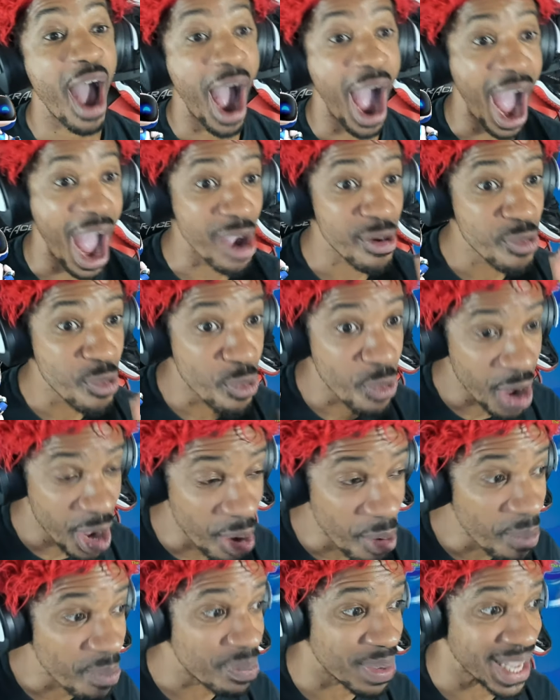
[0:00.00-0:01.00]
I
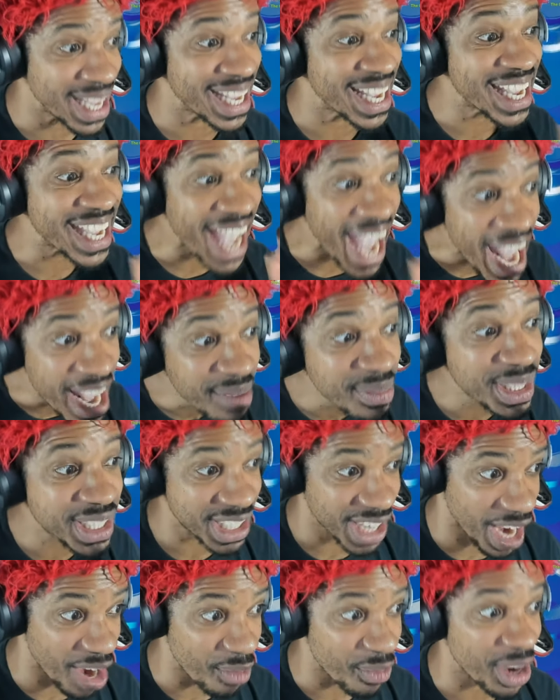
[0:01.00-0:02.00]
will be game
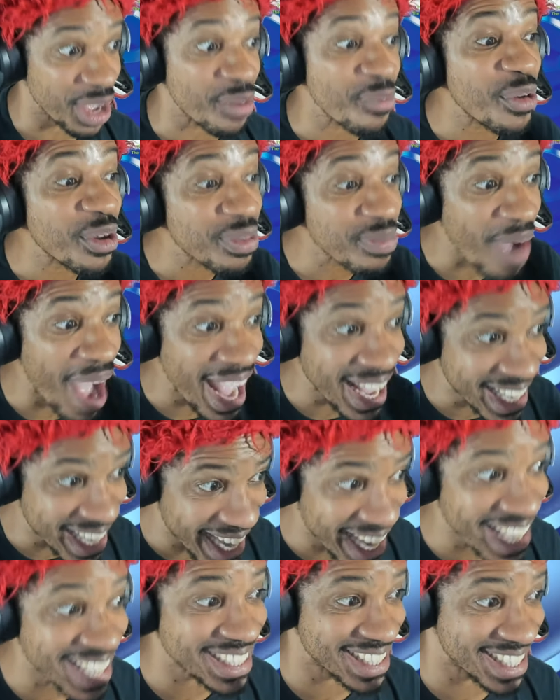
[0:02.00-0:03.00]
sharing with my
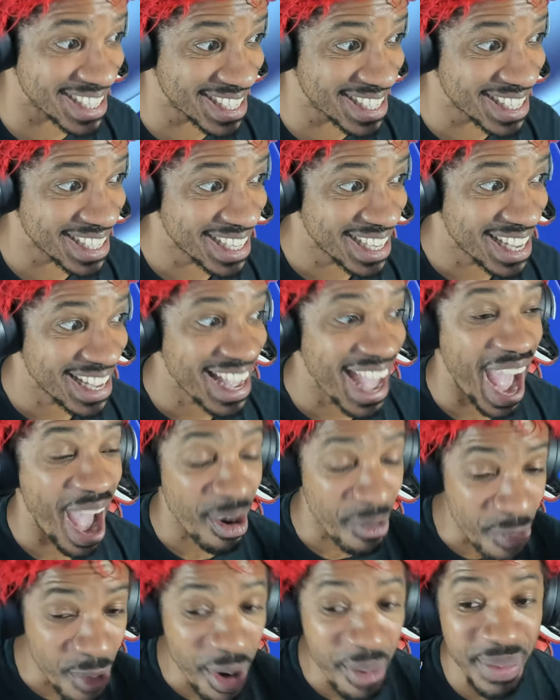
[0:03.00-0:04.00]
kids I
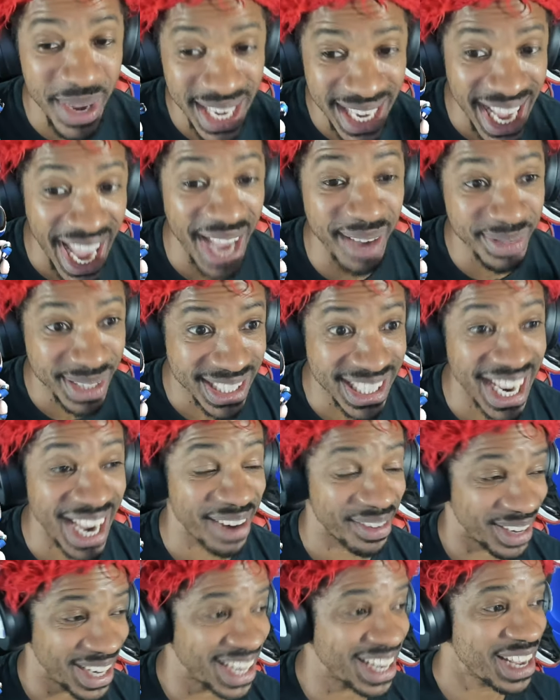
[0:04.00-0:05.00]
will be game
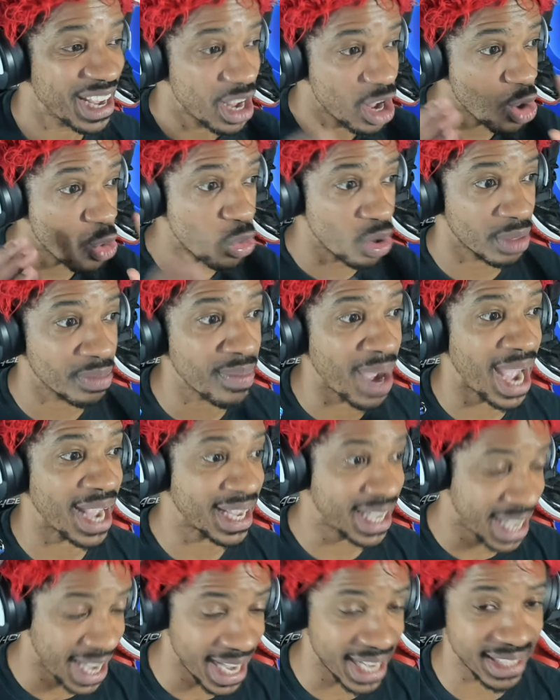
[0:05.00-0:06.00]
sharing with my
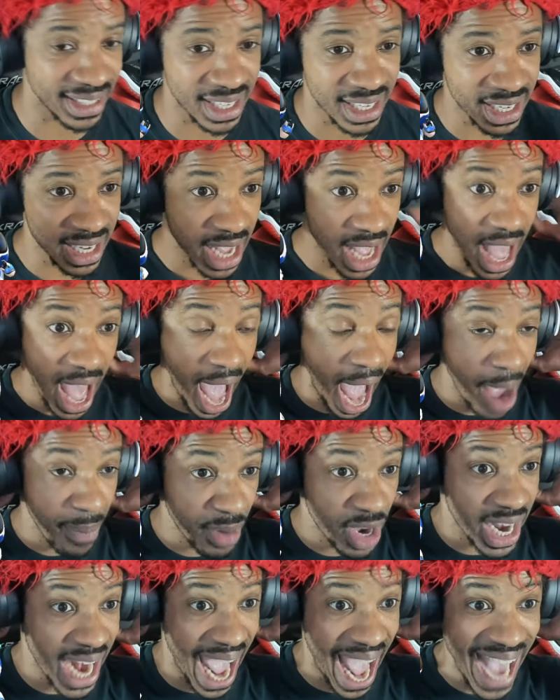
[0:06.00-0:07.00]
kids. I'm
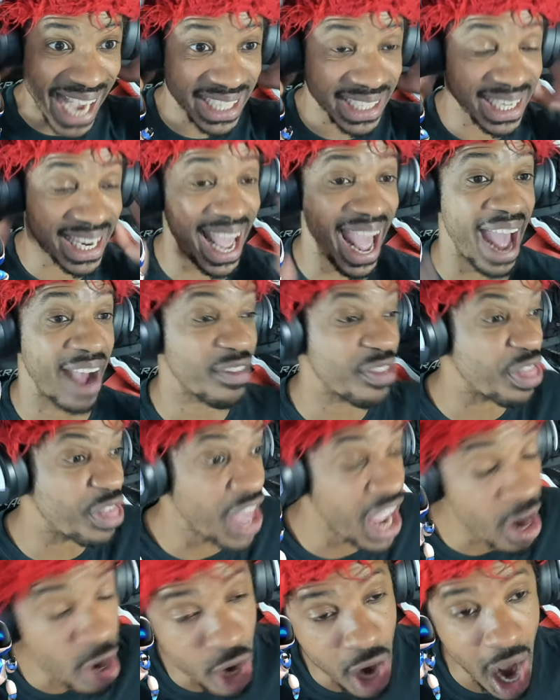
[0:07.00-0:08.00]
gonna actually have
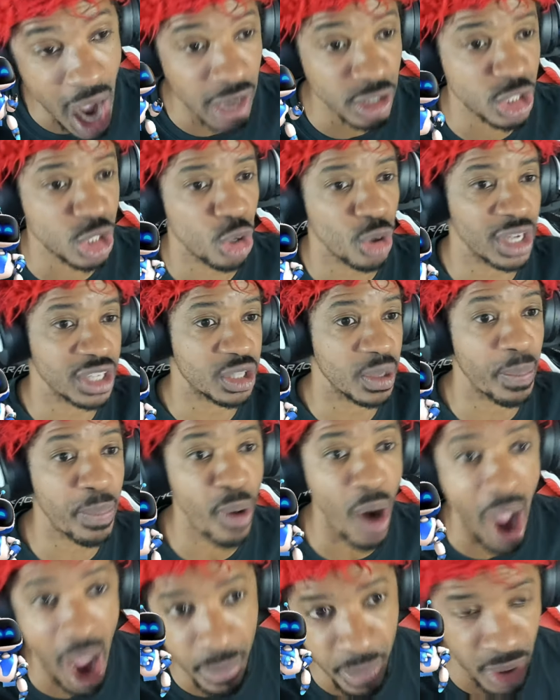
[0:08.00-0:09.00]
their console as the
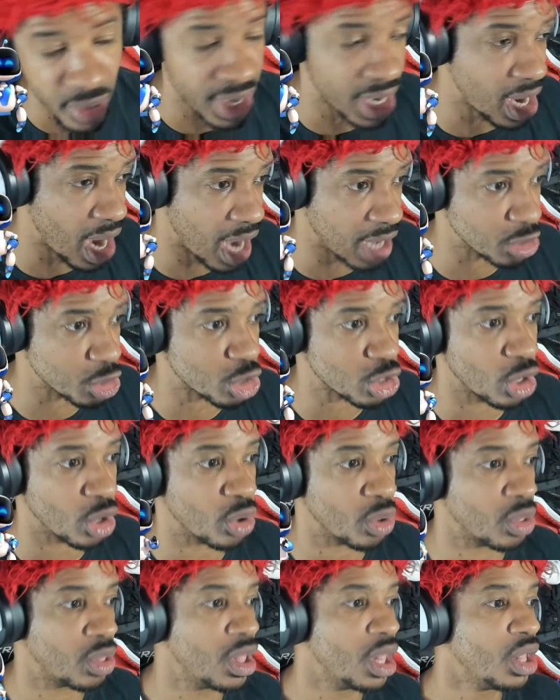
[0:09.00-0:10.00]
primary
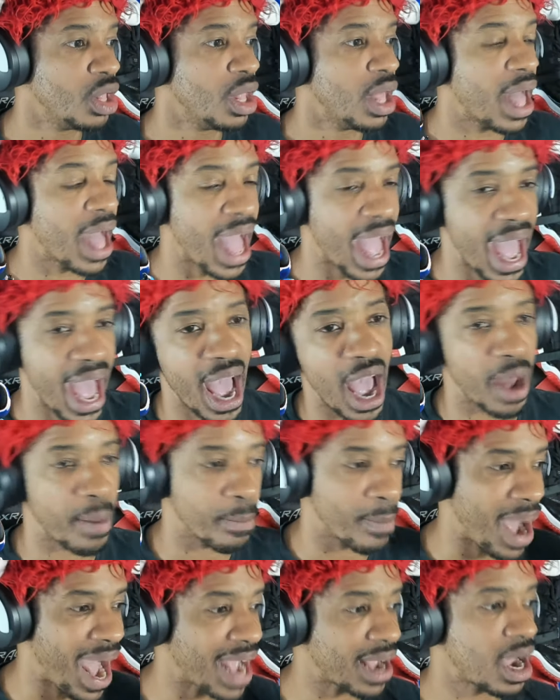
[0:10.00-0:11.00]
console and
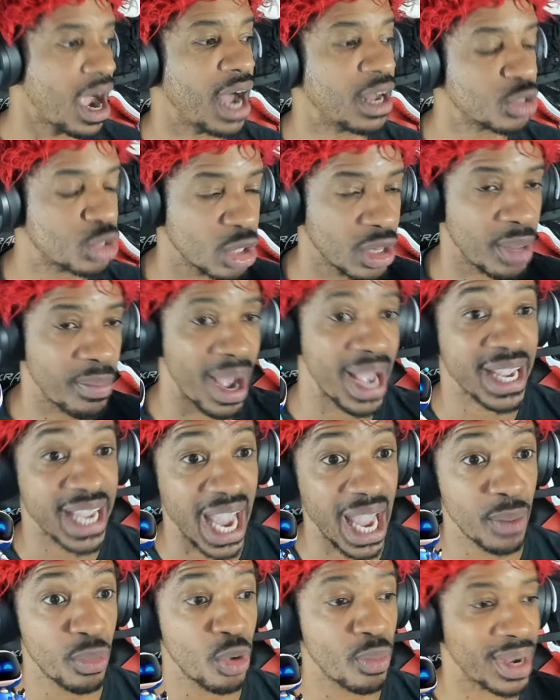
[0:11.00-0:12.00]
my console in my
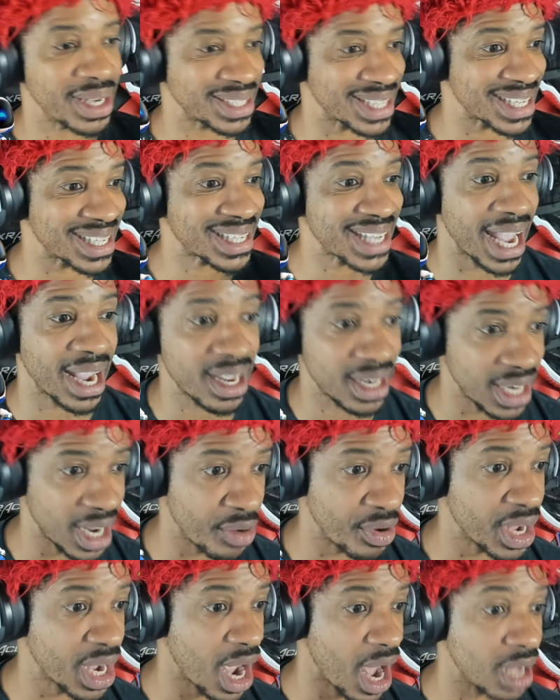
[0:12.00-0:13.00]
game room as the
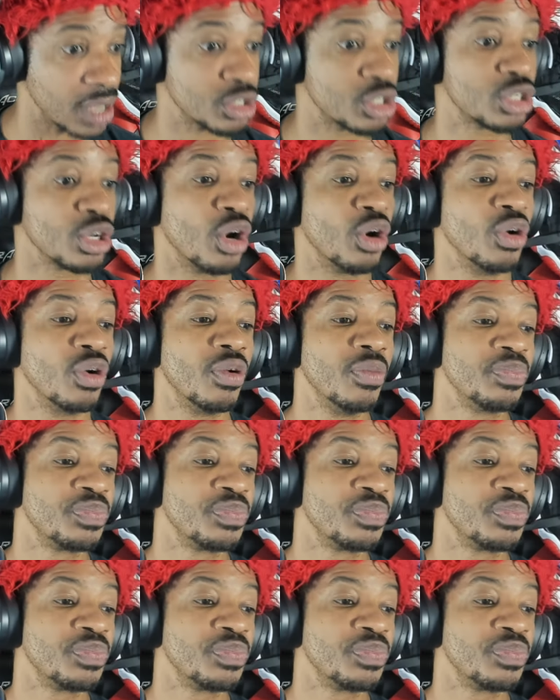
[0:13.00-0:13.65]
secondary console.